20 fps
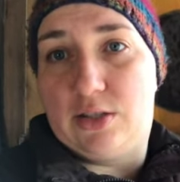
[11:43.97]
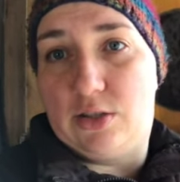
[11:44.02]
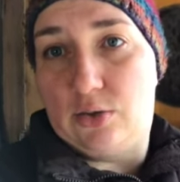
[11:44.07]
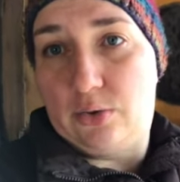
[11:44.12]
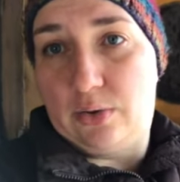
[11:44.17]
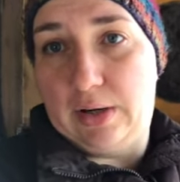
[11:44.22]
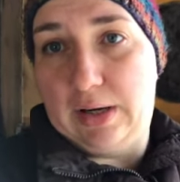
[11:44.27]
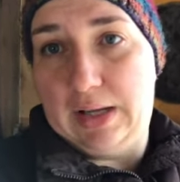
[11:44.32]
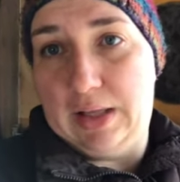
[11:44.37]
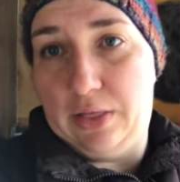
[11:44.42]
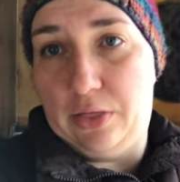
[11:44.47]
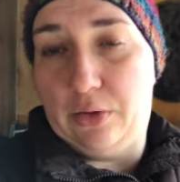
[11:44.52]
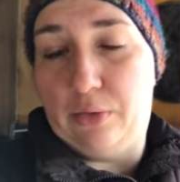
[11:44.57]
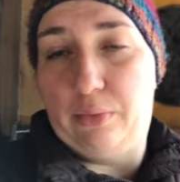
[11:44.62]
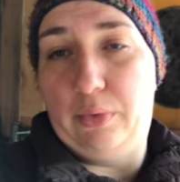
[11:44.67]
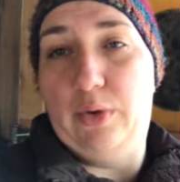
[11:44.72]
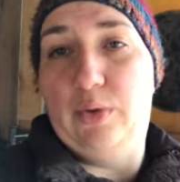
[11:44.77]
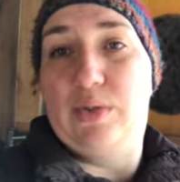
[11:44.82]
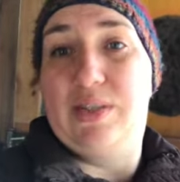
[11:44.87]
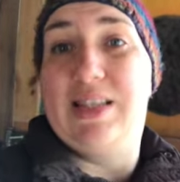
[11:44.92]
storing it in the
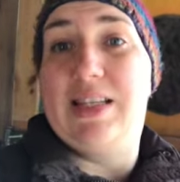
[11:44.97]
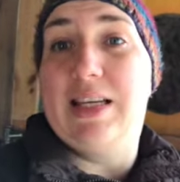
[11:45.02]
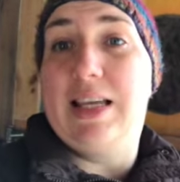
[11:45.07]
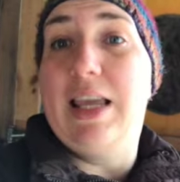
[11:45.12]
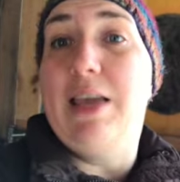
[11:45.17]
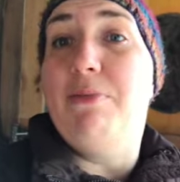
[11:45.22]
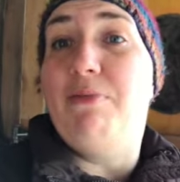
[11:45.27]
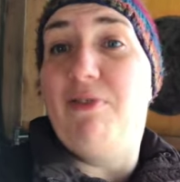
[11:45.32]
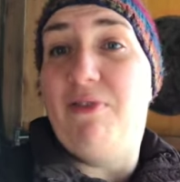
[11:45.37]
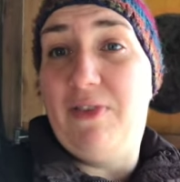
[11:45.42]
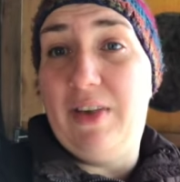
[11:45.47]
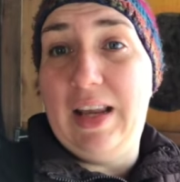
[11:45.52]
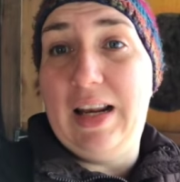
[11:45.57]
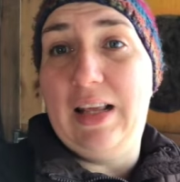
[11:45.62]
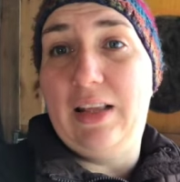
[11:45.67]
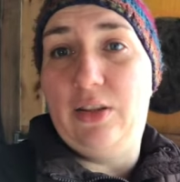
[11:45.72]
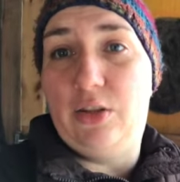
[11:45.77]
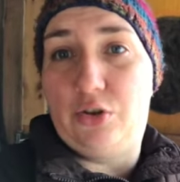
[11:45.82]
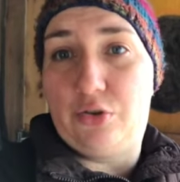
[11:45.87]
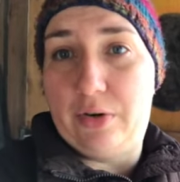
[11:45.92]
roots to keep
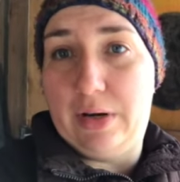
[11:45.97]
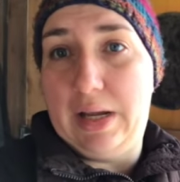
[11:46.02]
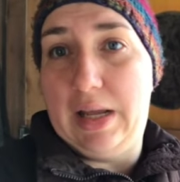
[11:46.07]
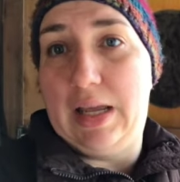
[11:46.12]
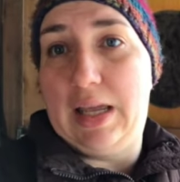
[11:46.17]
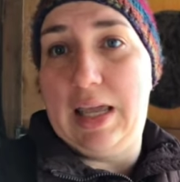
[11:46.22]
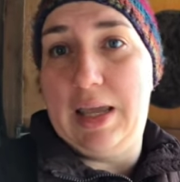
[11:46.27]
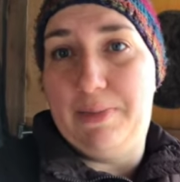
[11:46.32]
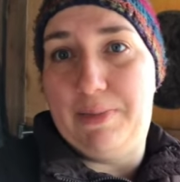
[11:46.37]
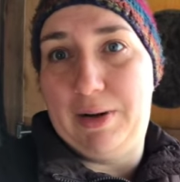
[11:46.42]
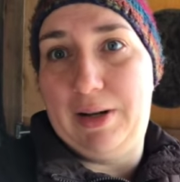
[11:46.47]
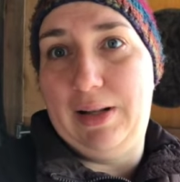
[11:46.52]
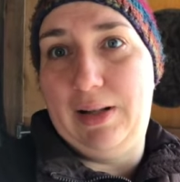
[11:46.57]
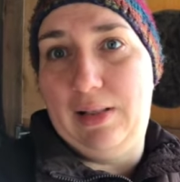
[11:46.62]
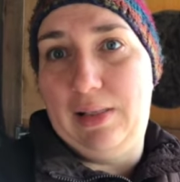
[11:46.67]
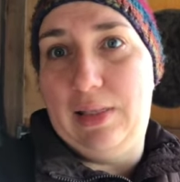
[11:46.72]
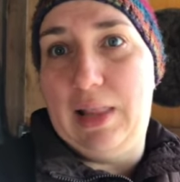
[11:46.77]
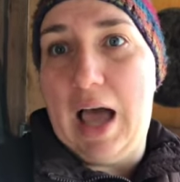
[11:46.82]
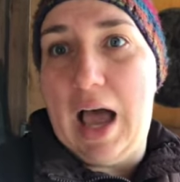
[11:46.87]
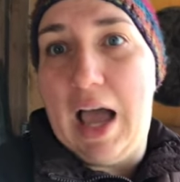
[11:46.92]
feeding the tree and keep it
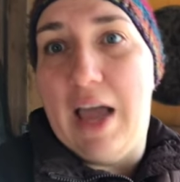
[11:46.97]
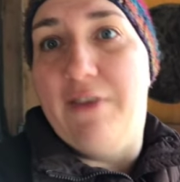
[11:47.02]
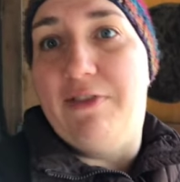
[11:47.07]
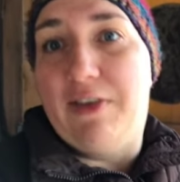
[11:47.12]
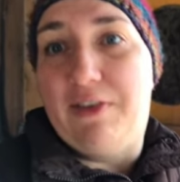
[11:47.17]
alive,